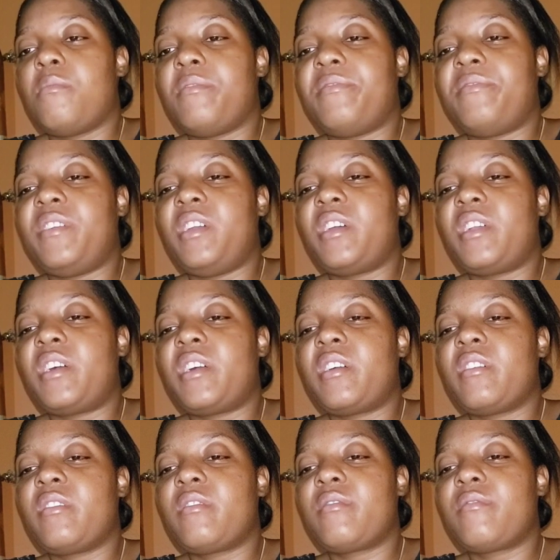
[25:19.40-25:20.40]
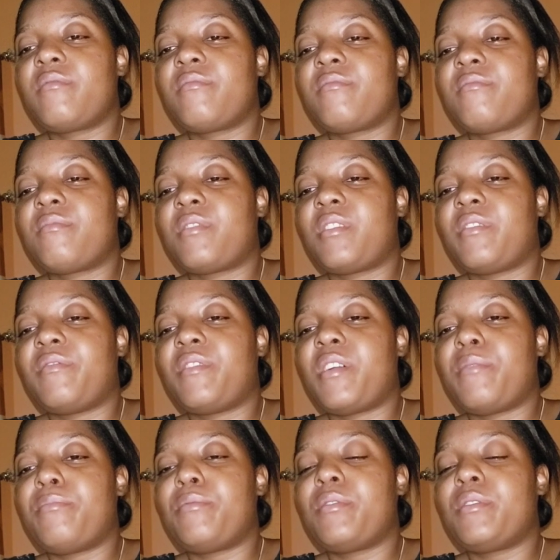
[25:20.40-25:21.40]
feed her, give
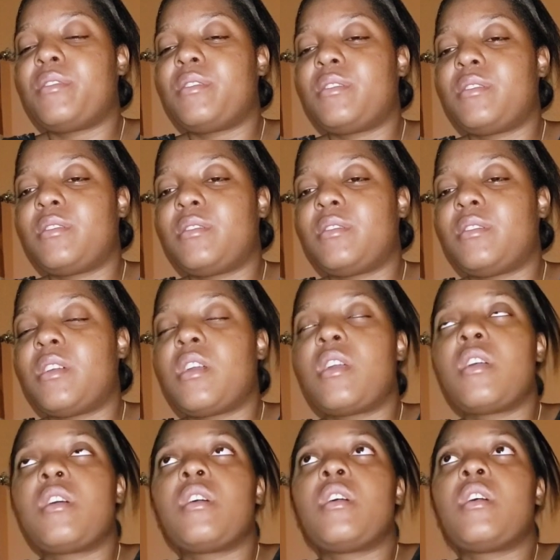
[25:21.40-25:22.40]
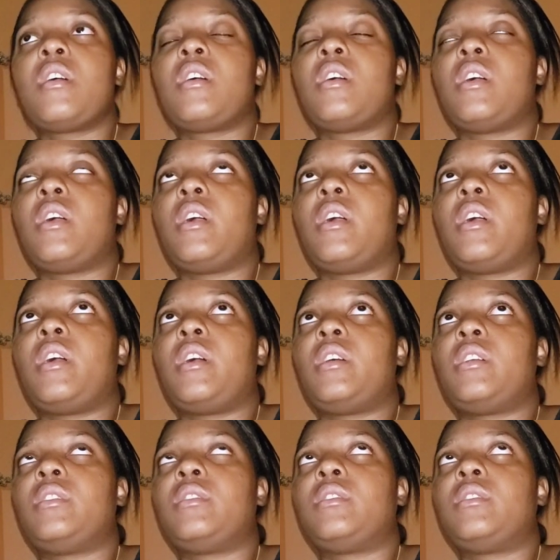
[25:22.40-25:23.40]
her breast,
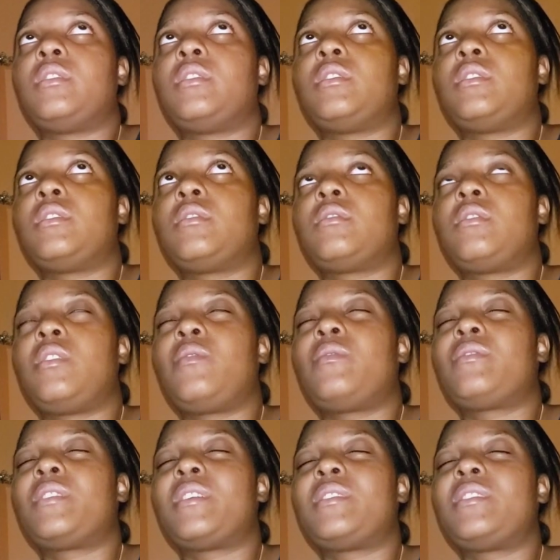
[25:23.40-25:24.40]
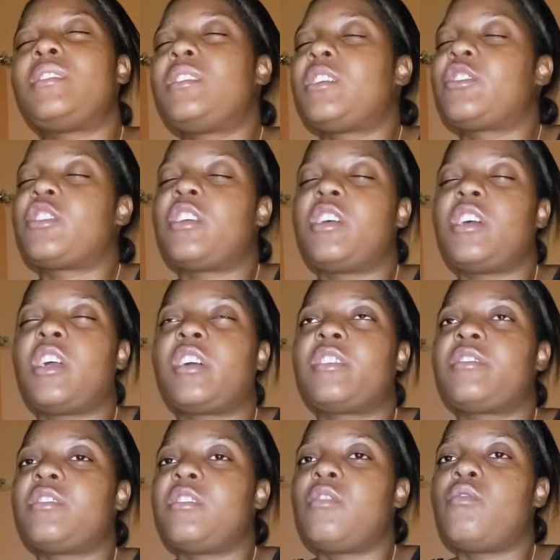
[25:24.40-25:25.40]
and so you know, so C-section they don't go
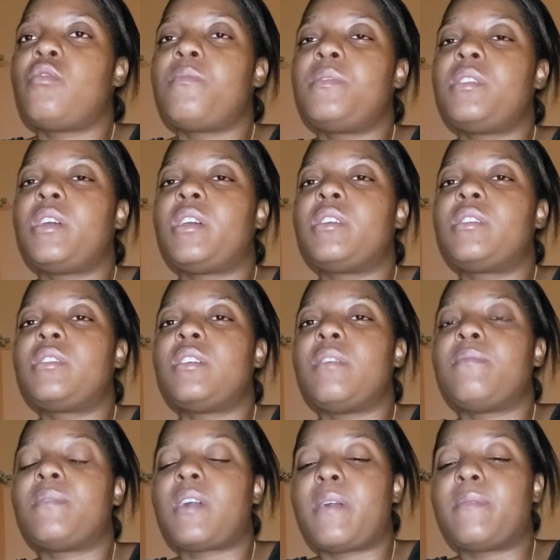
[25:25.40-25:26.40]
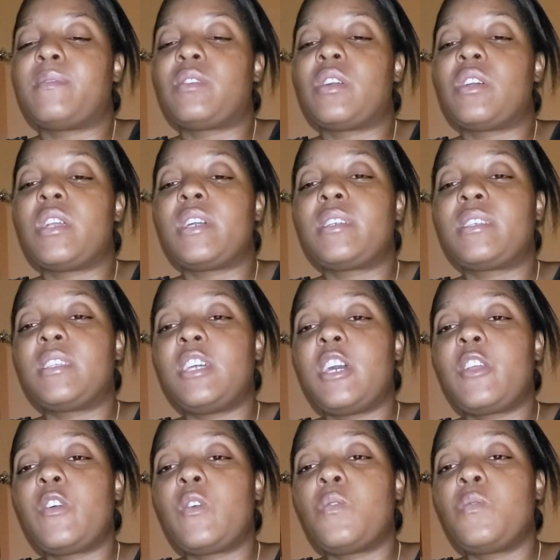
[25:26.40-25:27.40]
send me home in the same time. So next day
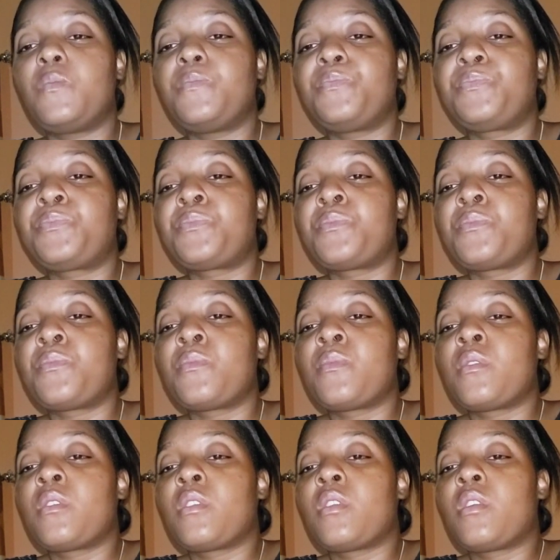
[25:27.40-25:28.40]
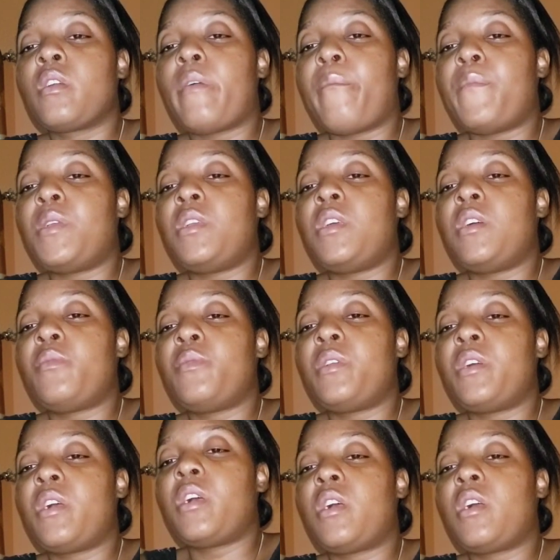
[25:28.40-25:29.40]
now, I did with
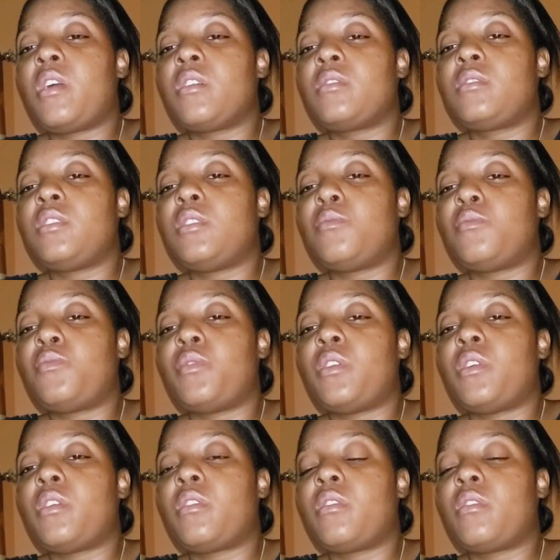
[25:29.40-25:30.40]
her same way.